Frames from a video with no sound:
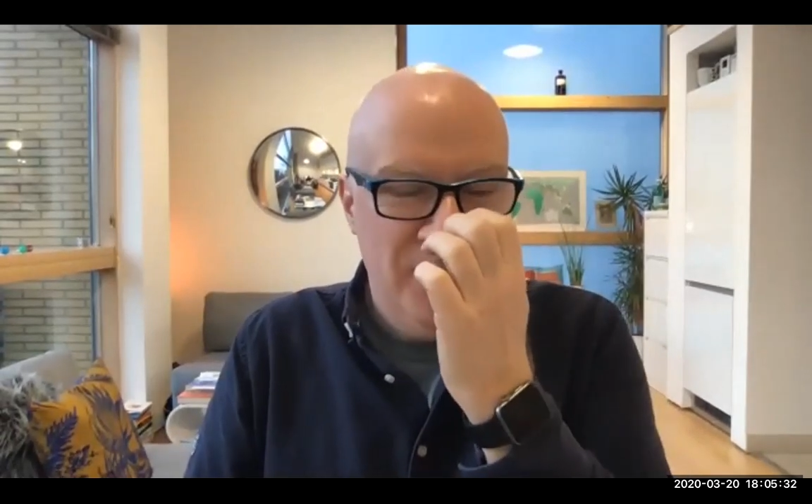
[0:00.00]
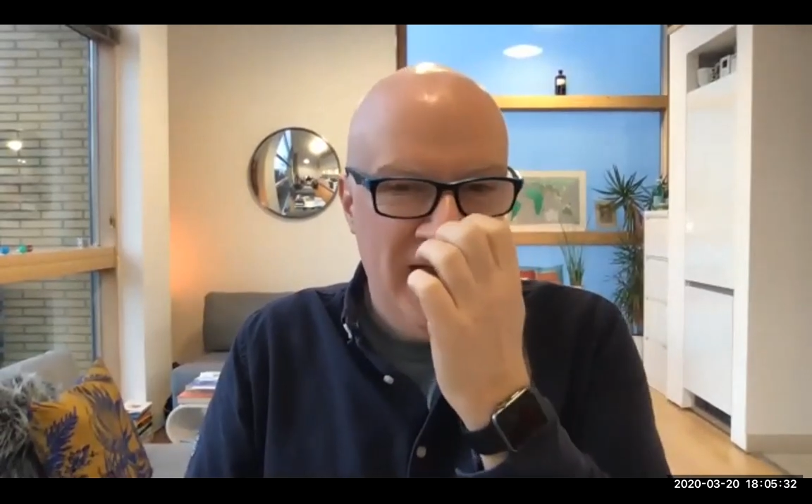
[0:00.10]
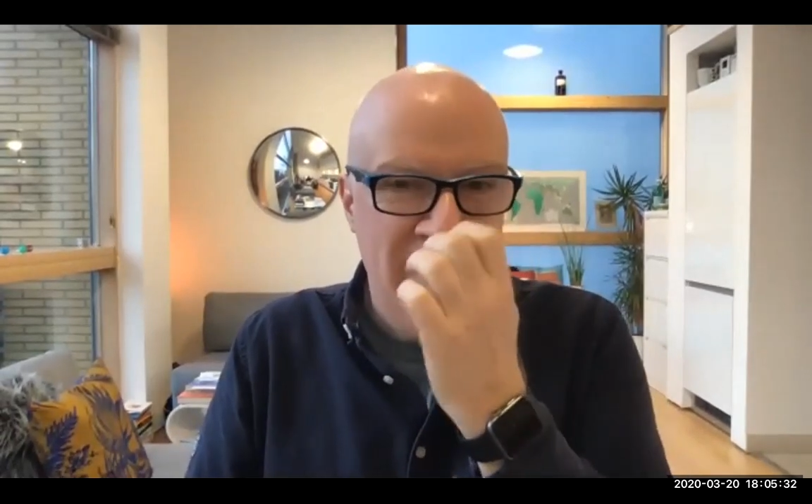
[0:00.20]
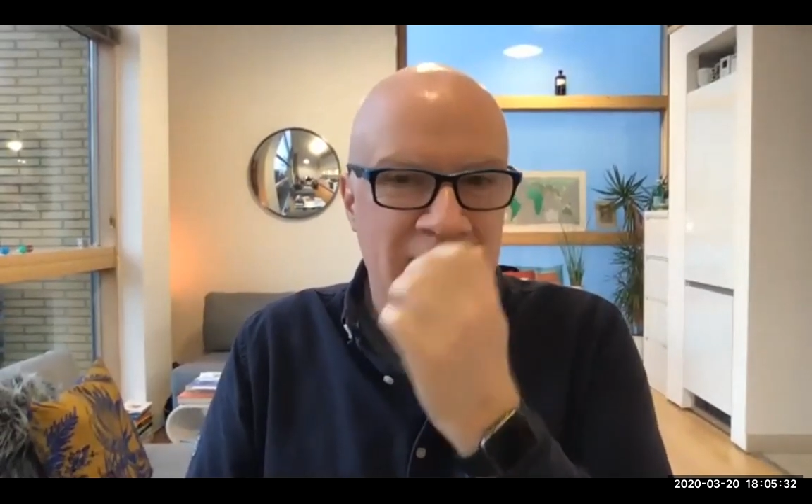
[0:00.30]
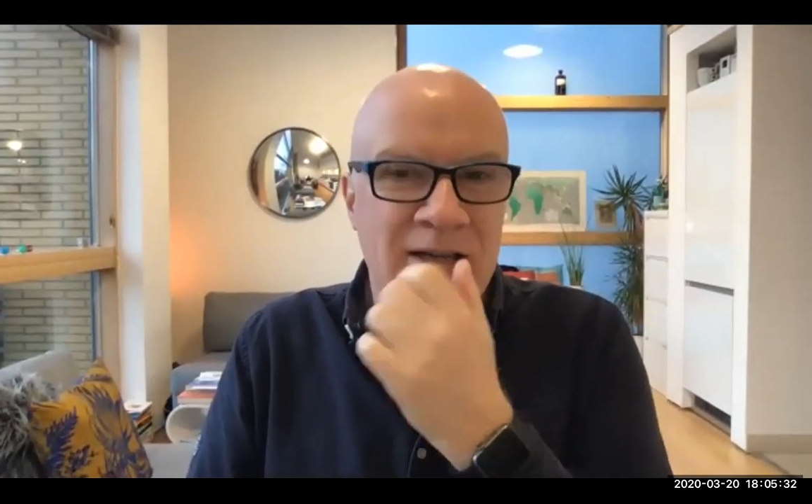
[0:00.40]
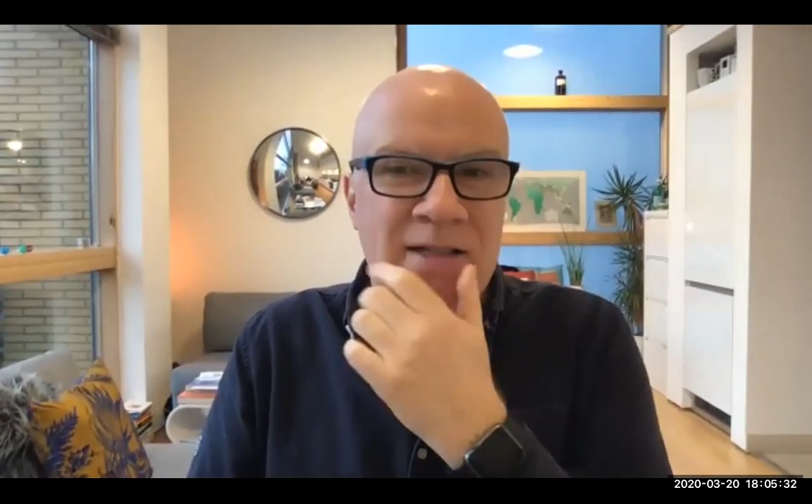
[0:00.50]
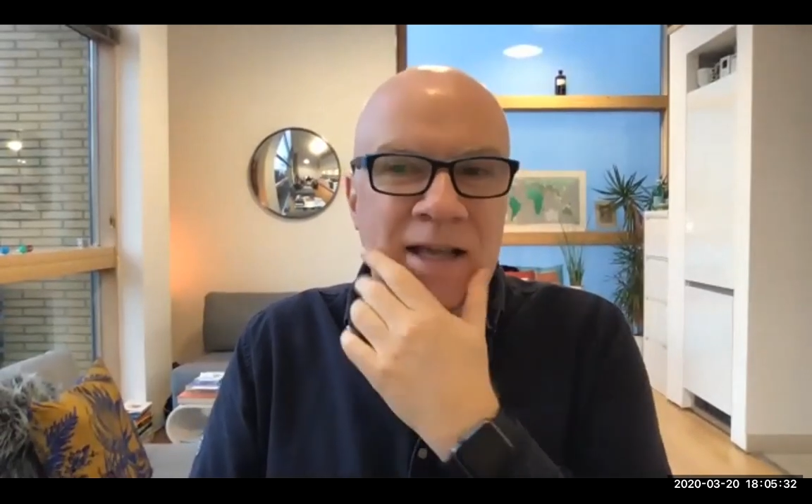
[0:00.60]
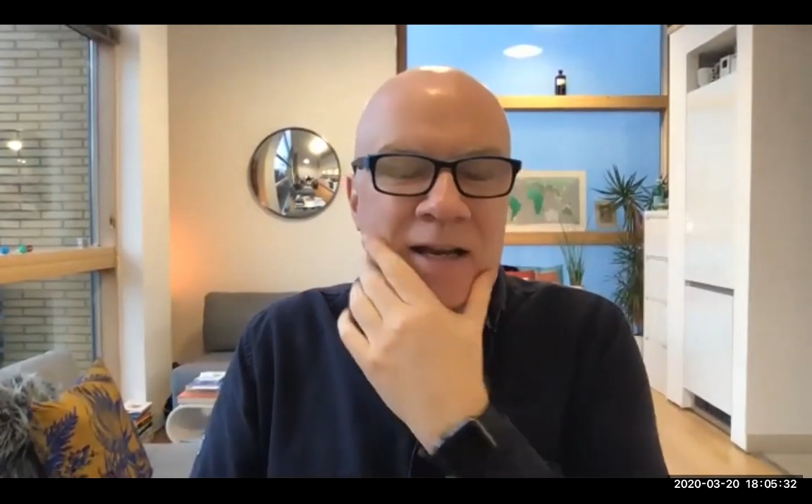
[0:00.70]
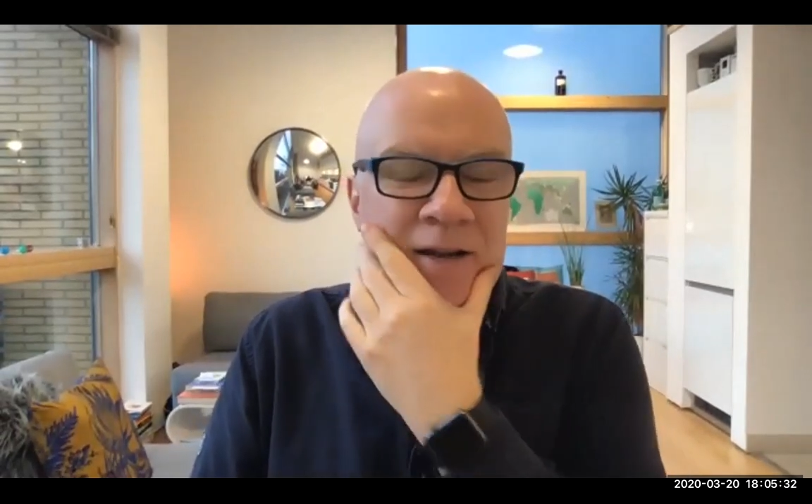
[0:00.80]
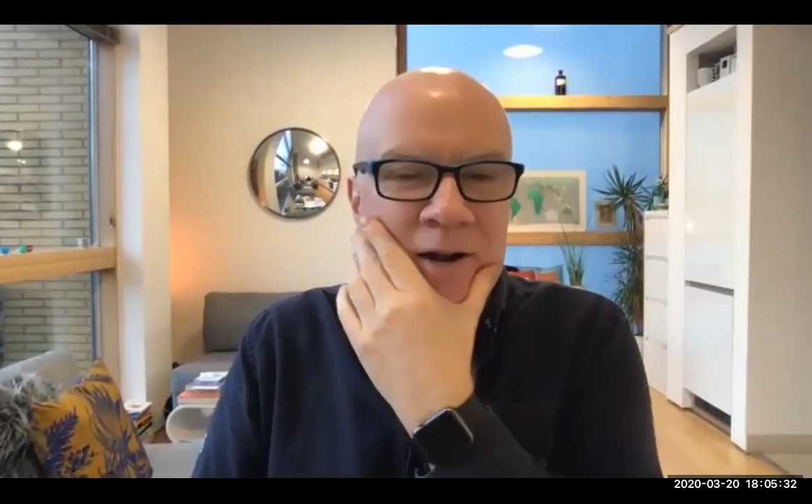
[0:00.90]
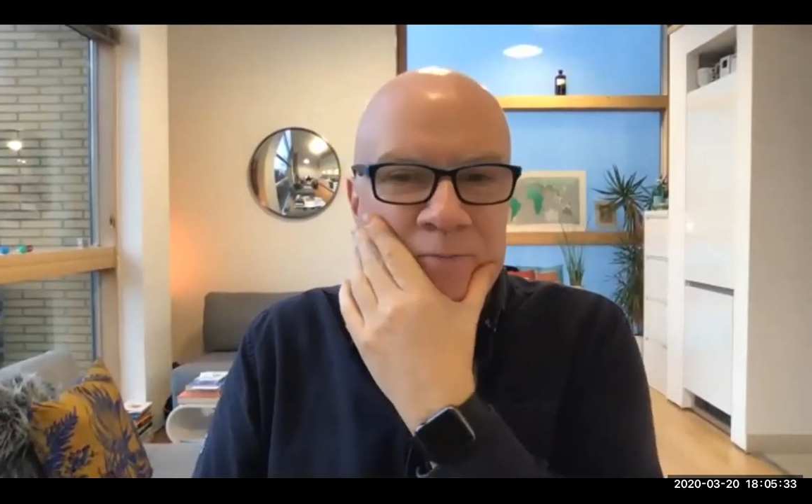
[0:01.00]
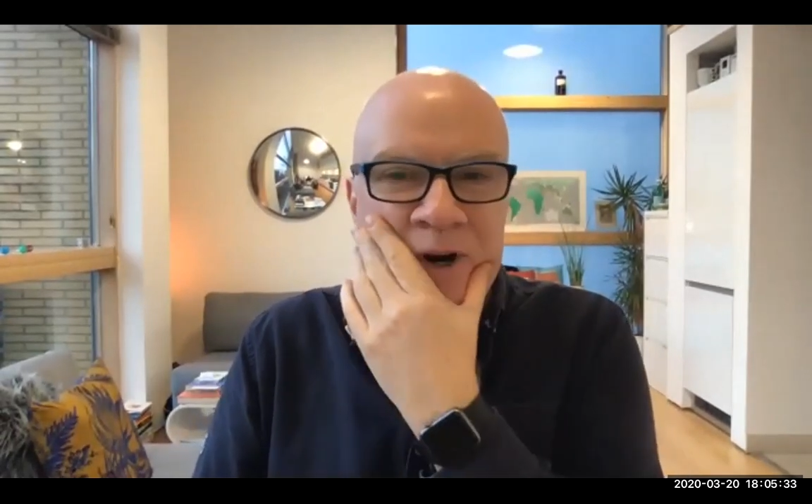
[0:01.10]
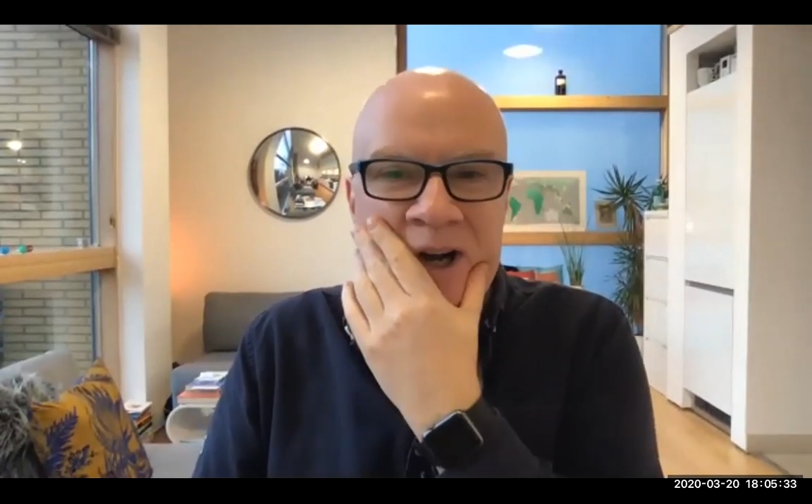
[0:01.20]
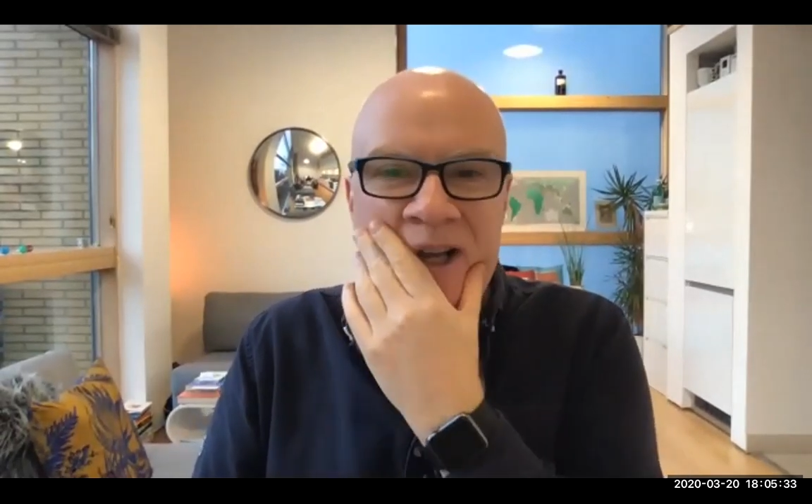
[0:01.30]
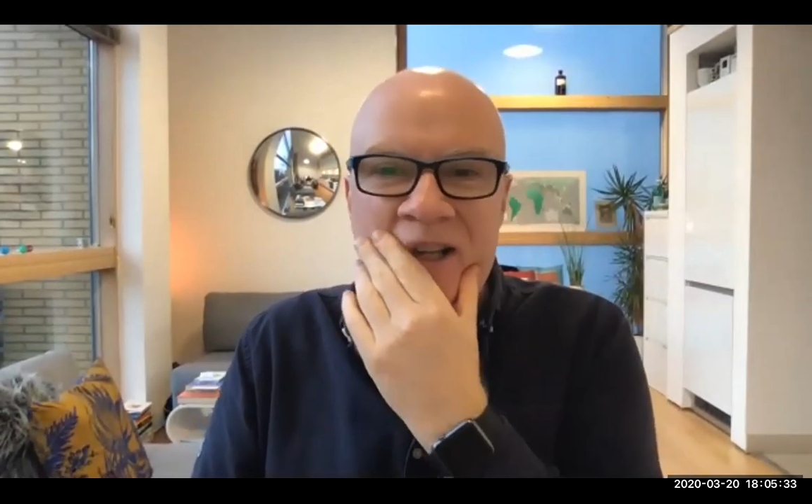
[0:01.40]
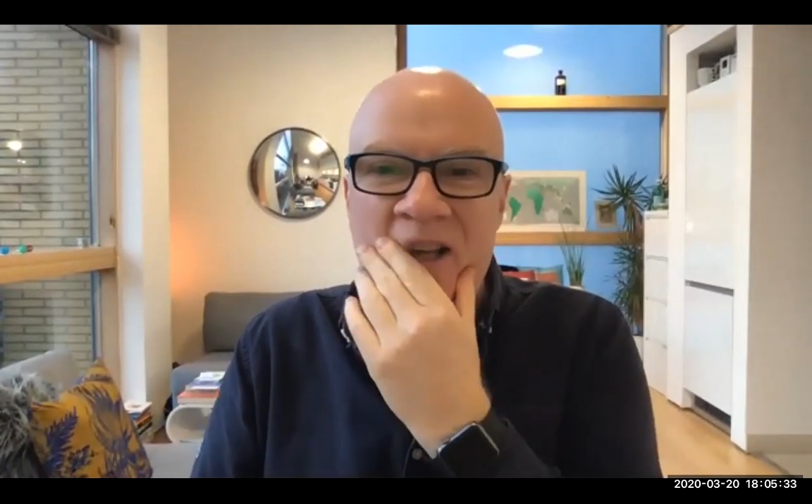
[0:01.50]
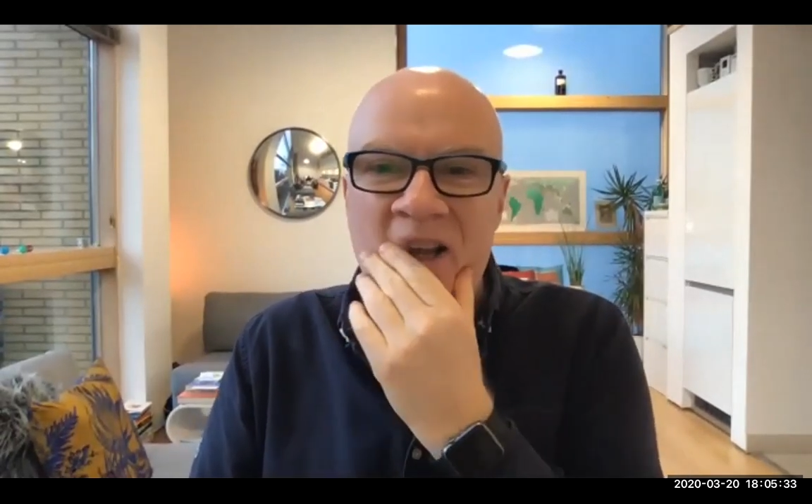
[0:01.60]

and you can set it up right.